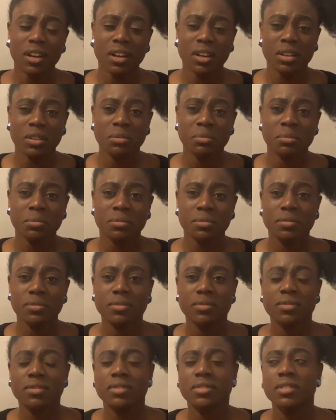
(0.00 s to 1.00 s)
And
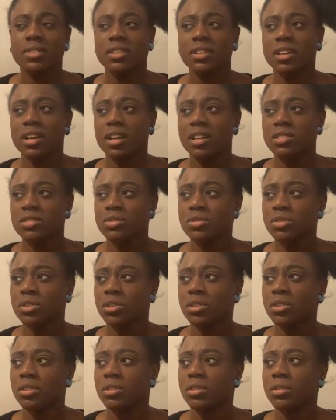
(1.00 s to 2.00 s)

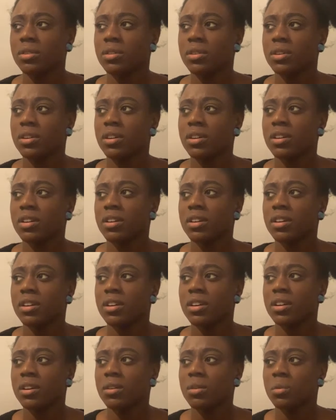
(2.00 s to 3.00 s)
so
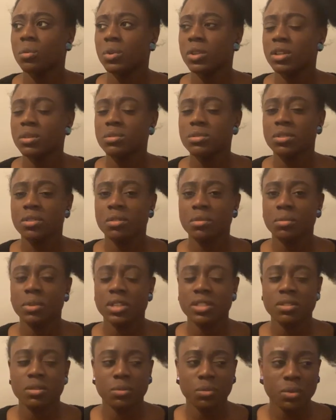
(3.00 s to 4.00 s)
when I was on the
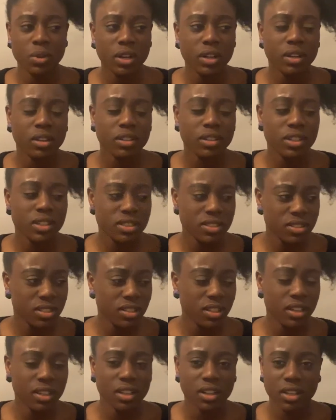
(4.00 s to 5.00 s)
way to work
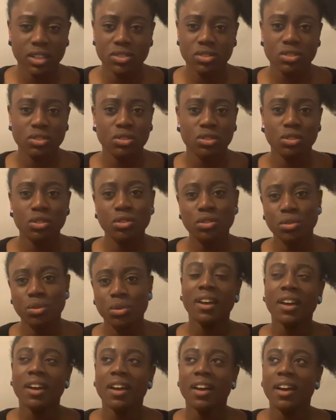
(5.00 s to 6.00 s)
yesterday, I just
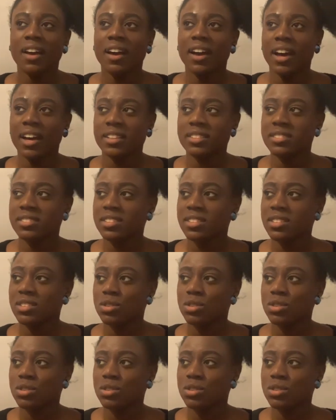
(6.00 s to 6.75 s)
Googled, and